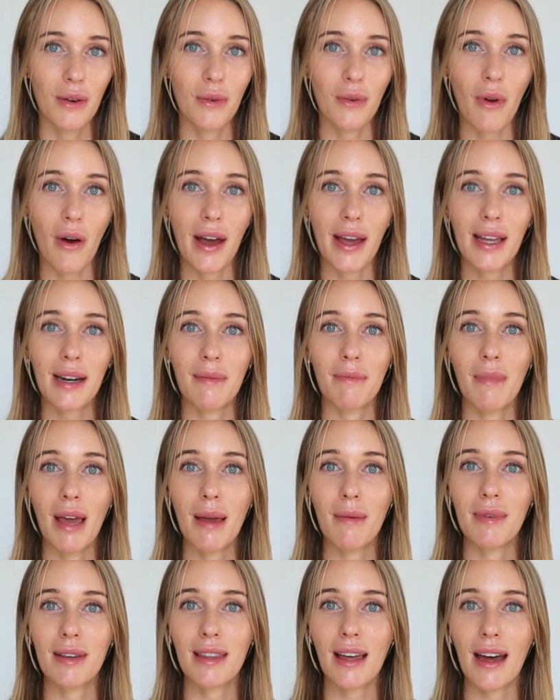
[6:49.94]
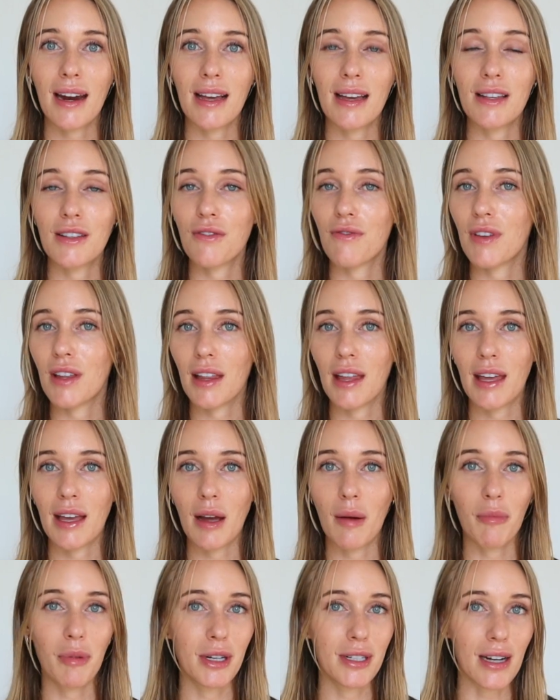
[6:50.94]
right? Maybe that is feeling
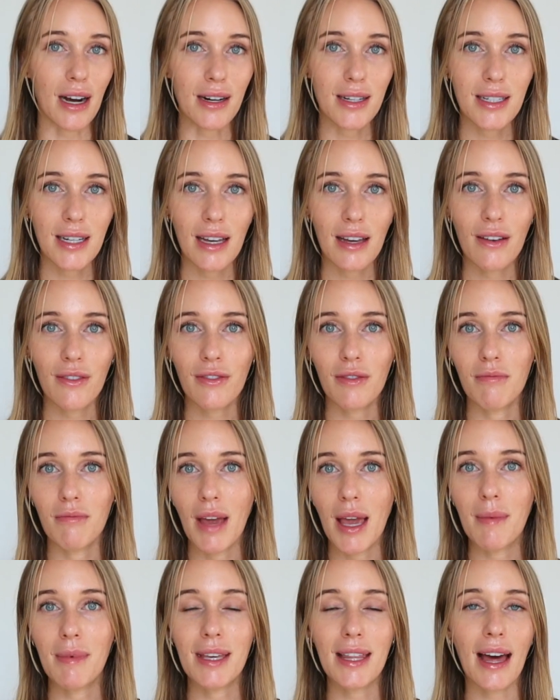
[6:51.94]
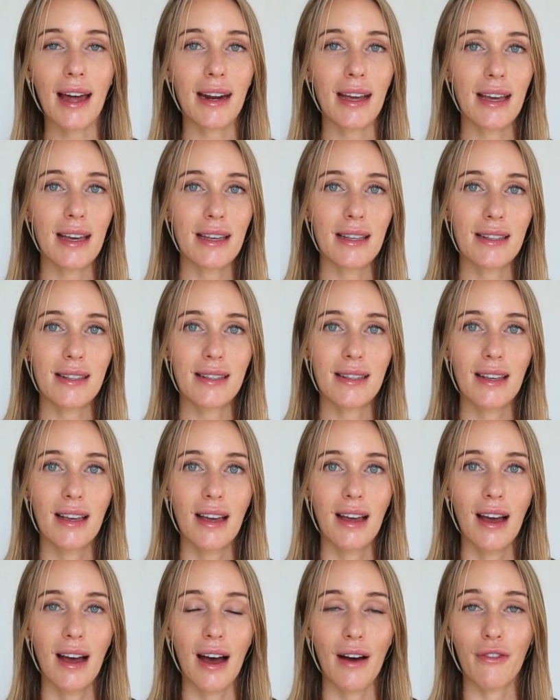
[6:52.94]
productive. Maybe that is
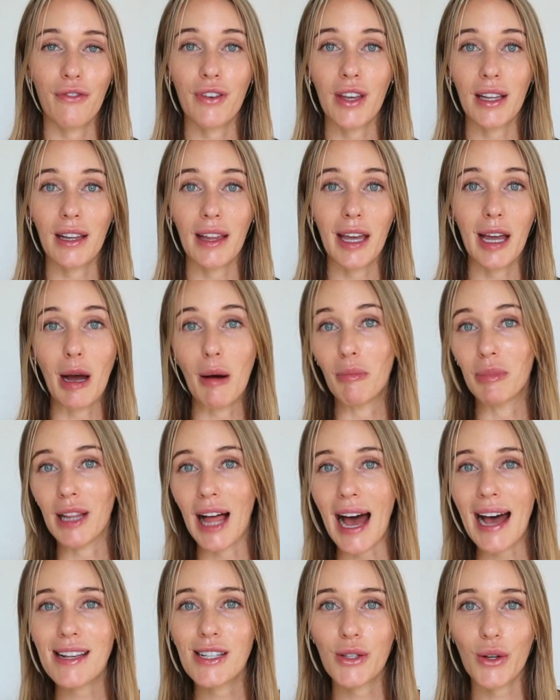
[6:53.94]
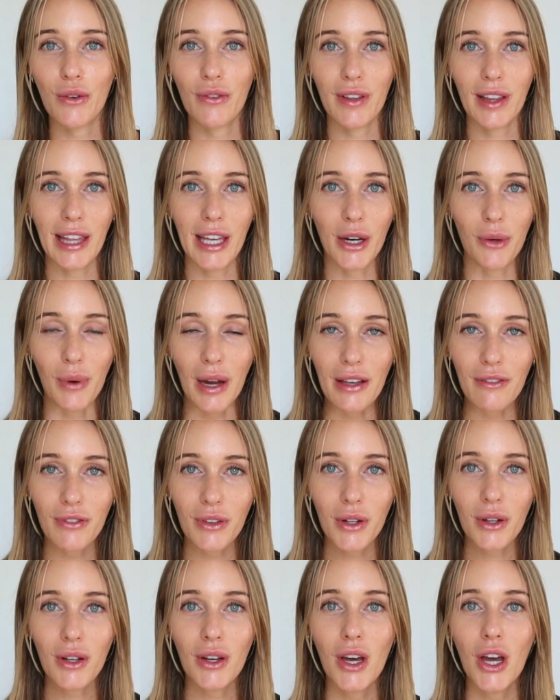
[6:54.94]
feeling blessed or feeling
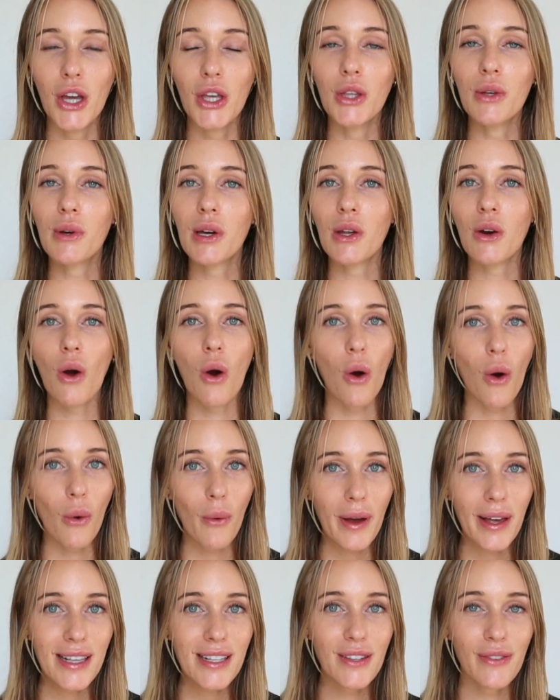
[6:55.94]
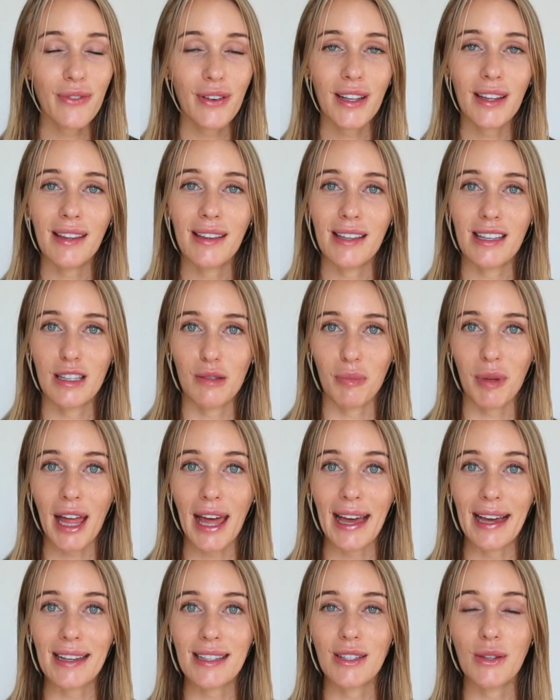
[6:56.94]
grateful. You can always fill in these
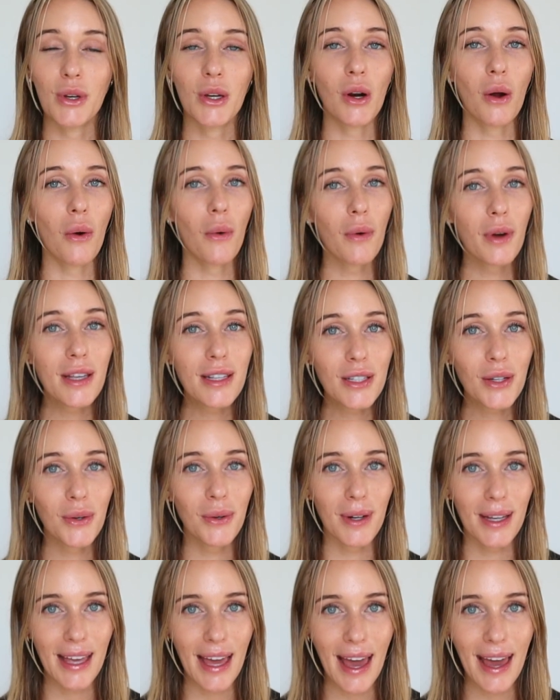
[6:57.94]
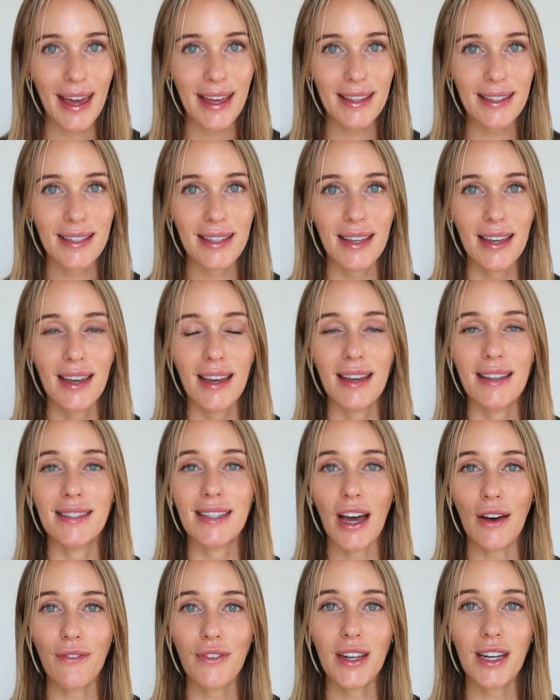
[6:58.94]
blanks. You can always create
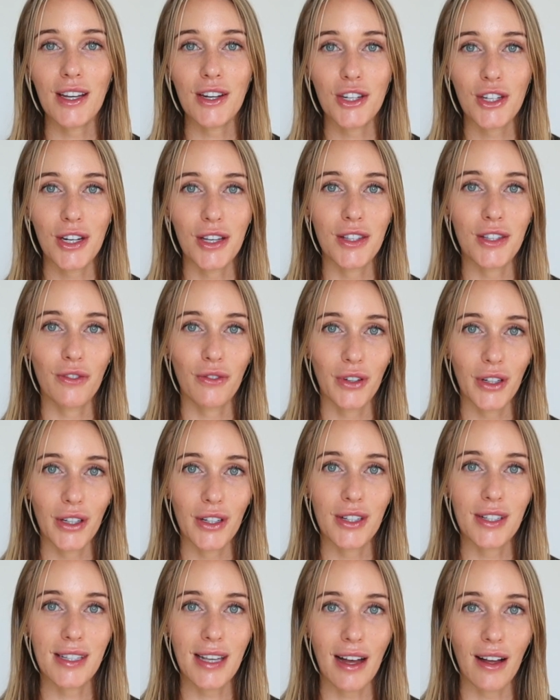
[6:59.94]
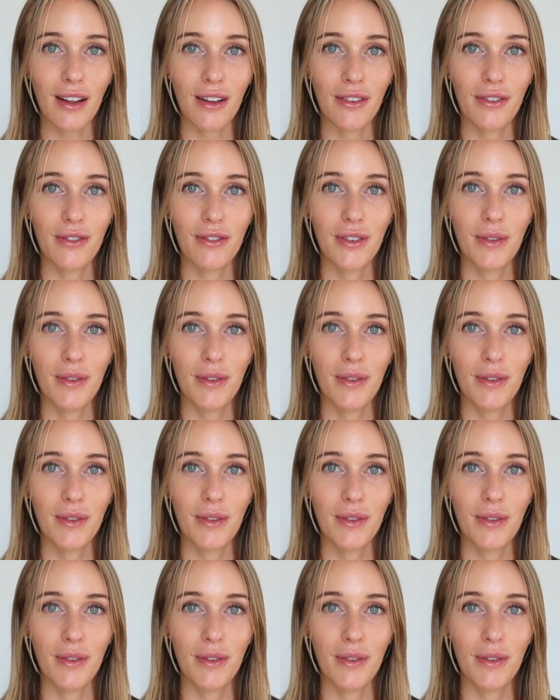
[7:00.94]
definitions for yourself.